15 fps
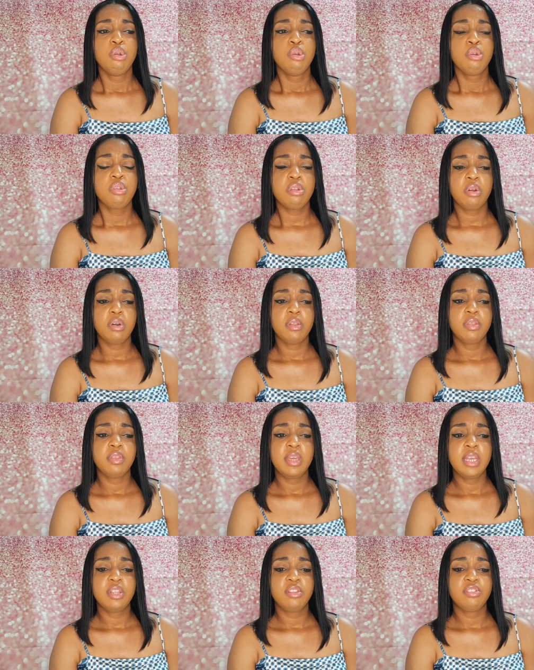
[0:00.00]
so
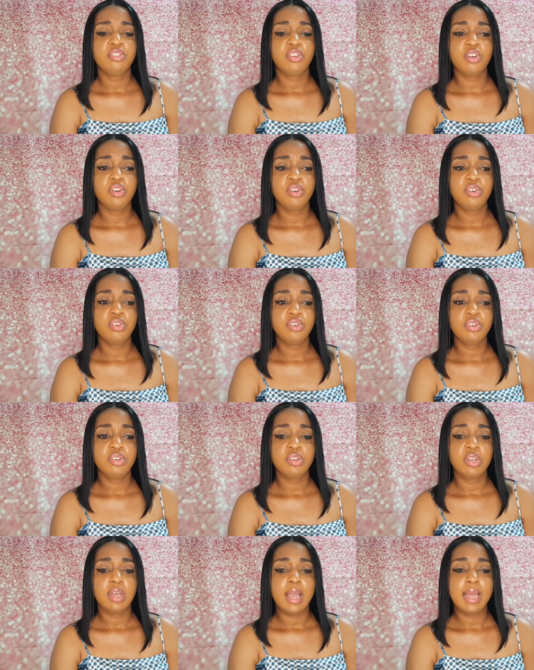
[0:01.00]
they
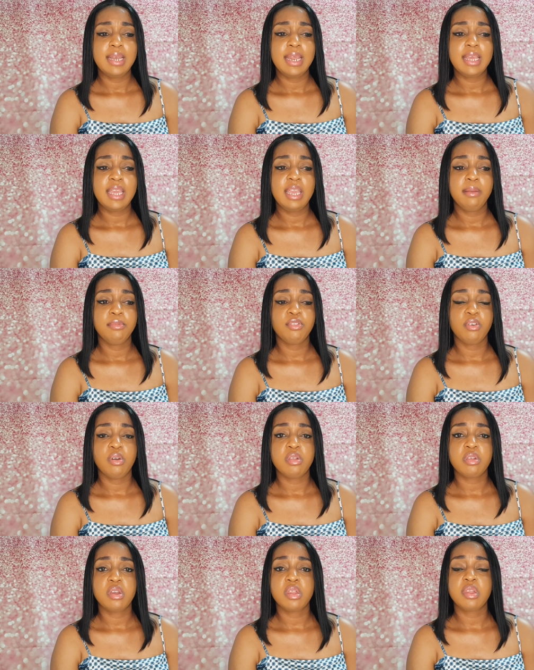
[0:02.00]
turned and they came to
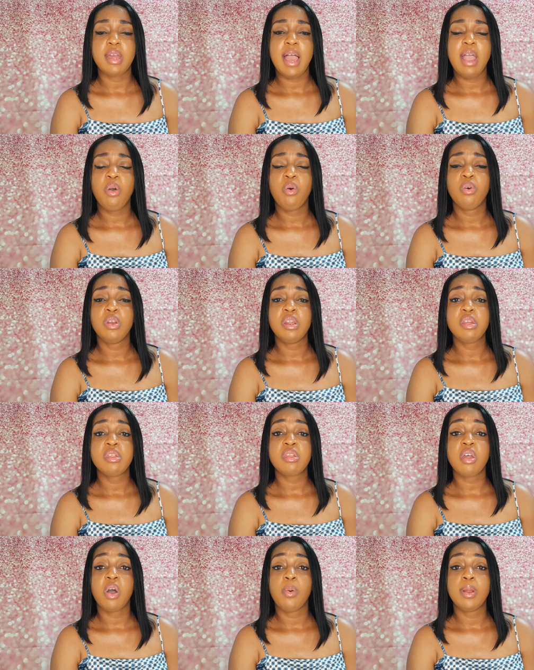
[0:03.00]
us because i only
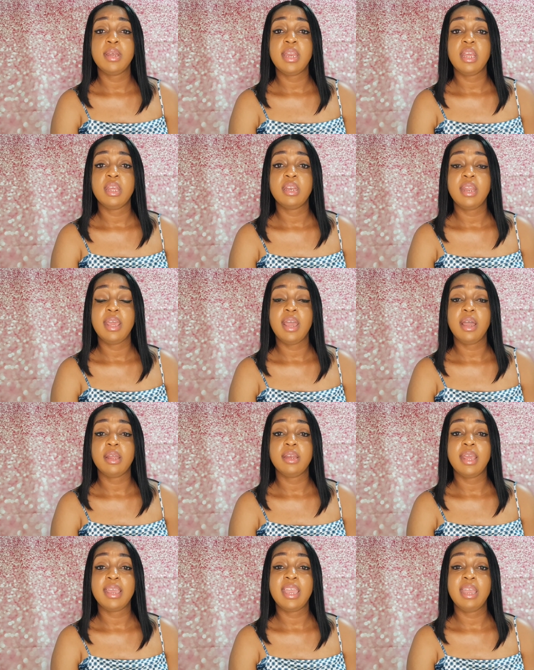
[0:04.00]
saw when they, they
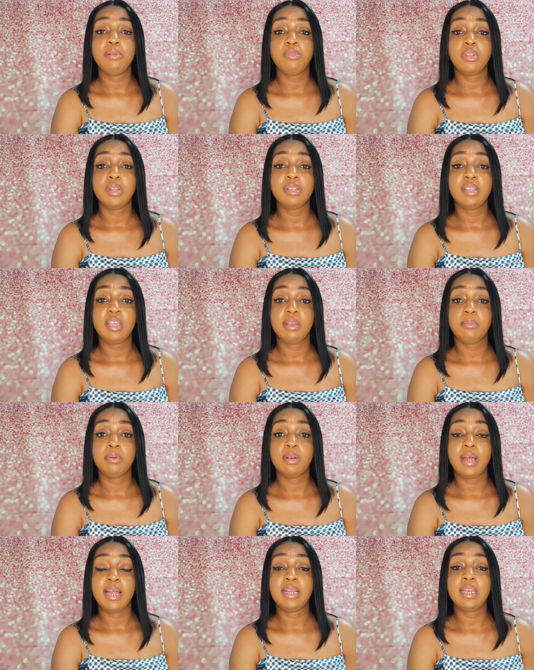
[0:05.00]
they came to the
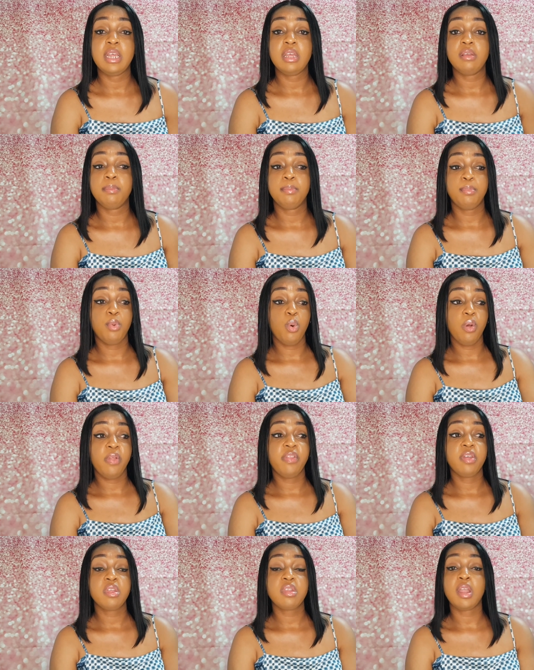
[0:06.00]
table and they
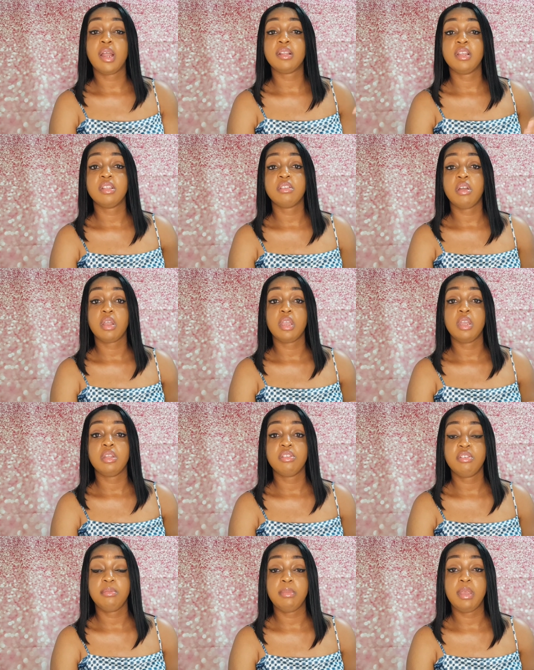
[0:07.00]
both started talking
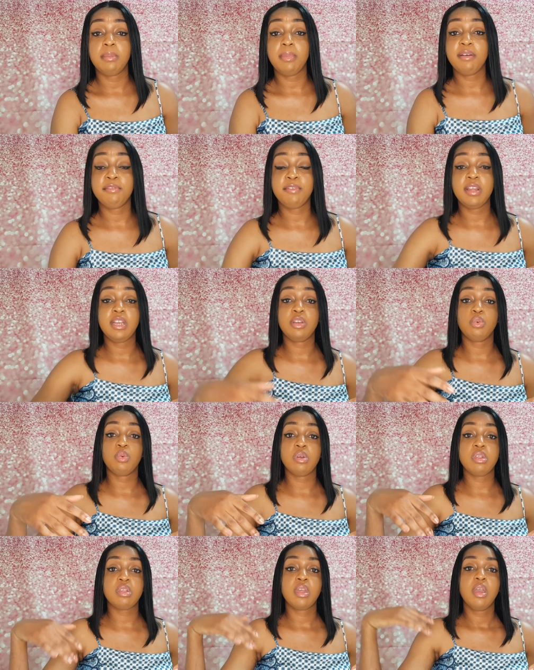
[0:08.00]
to me my friend
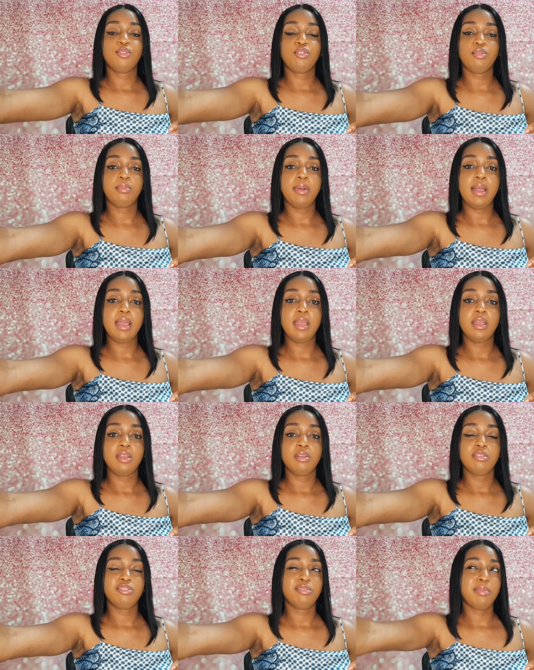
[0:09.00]
was to my
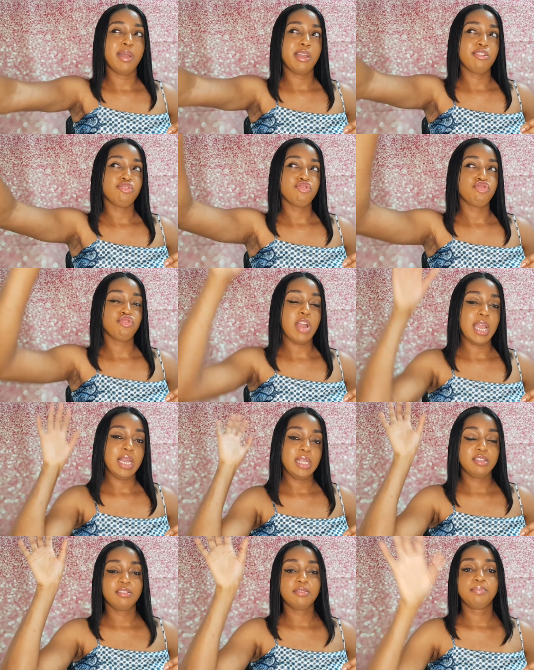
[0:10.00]
to my
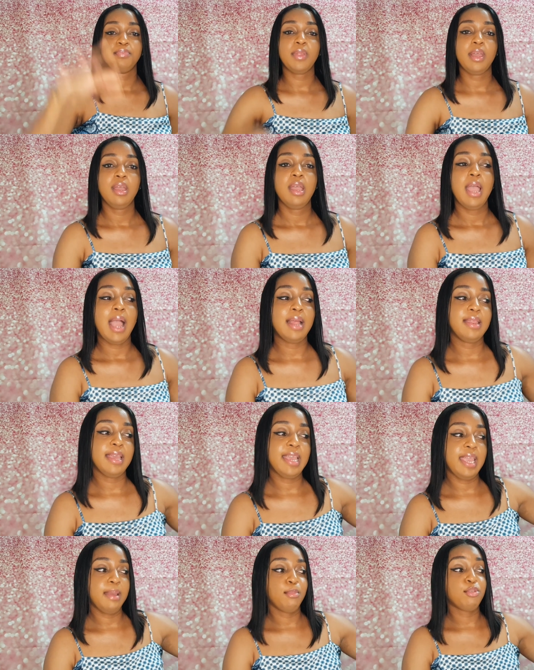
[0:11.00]
right and they
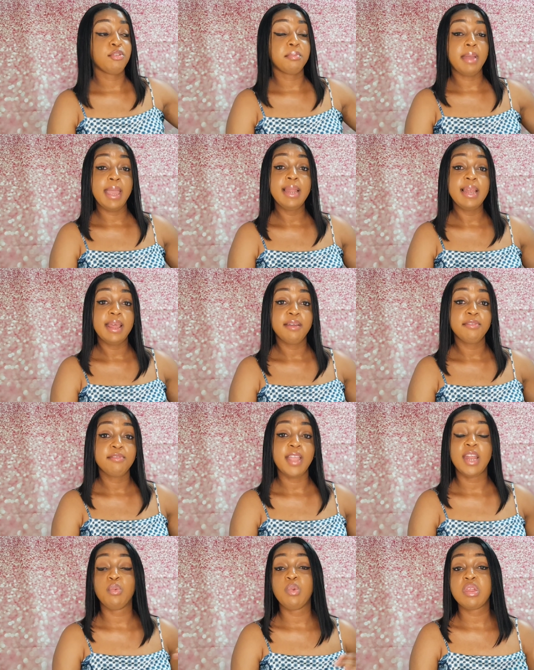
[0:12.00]
came to my left
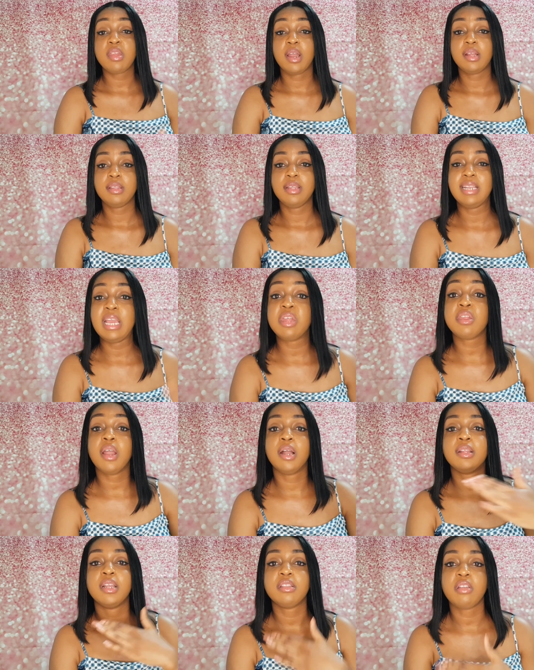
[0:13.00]
and we start they
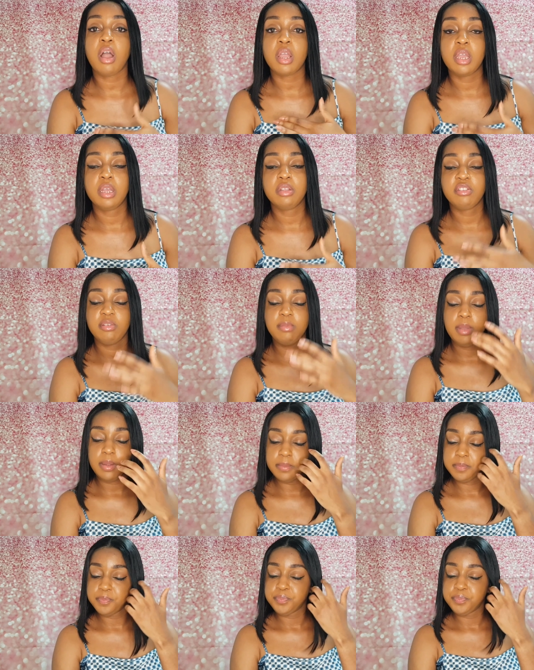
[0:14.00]
started talking to me